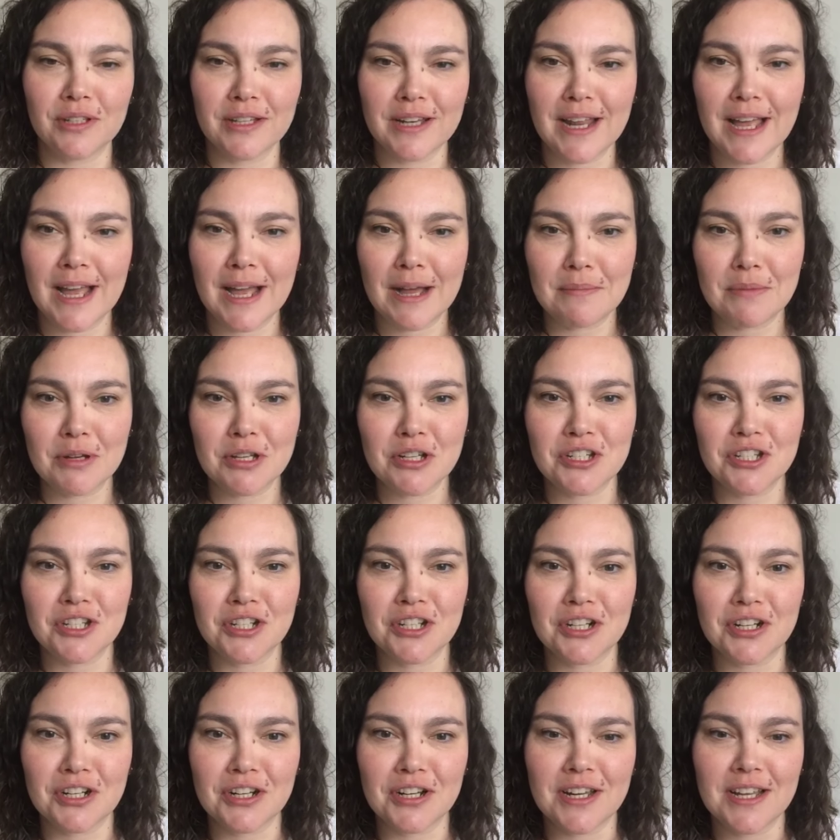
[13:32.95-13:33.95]
and how much
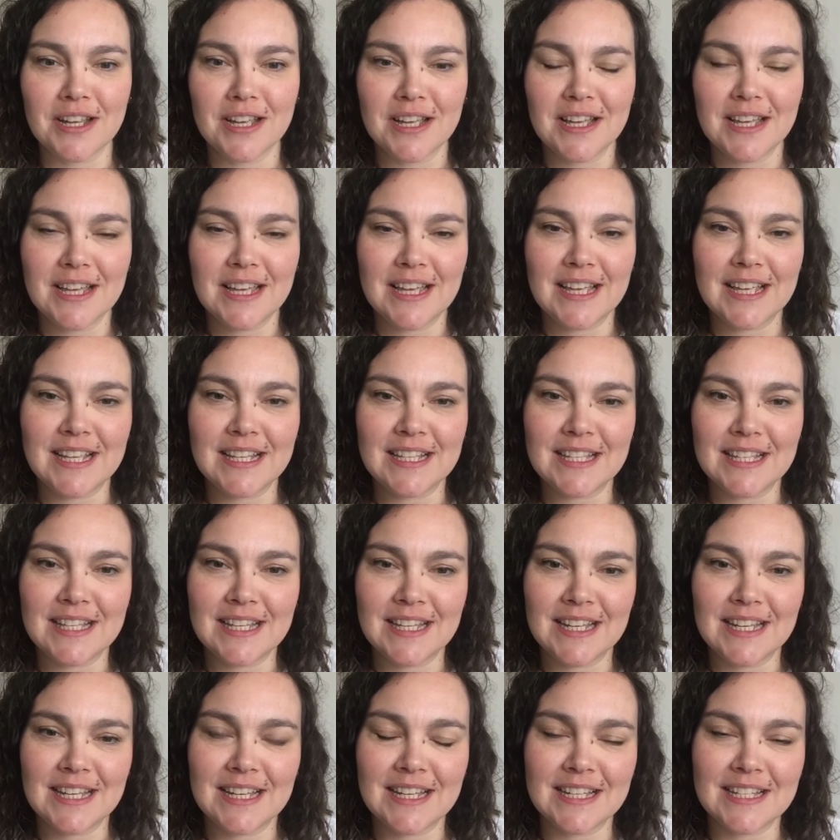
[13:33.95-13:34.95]
yarn is
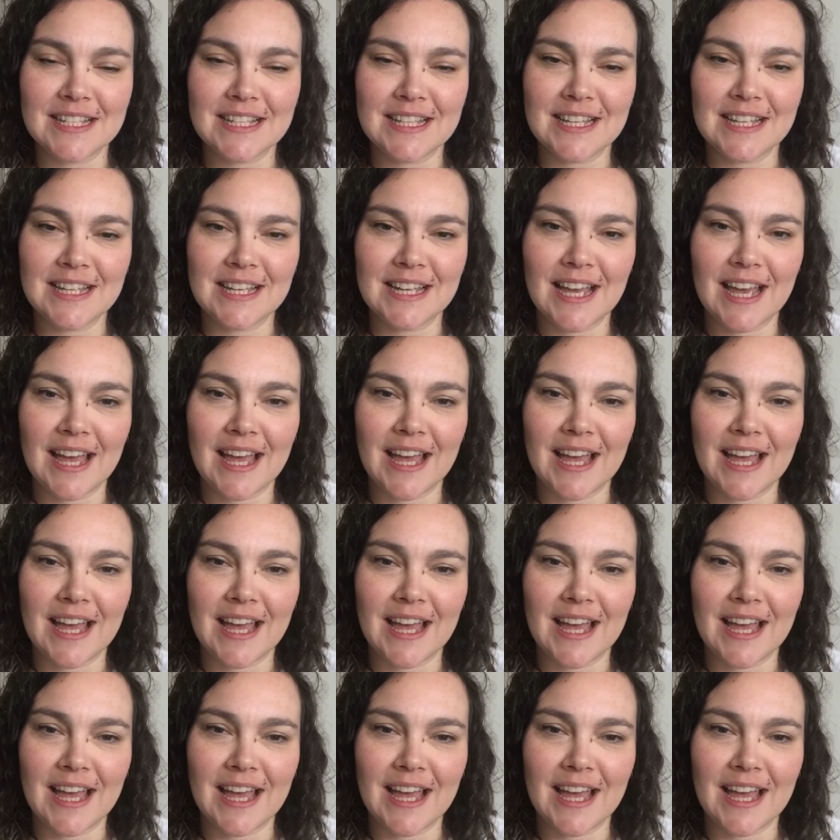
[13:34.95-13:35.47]
the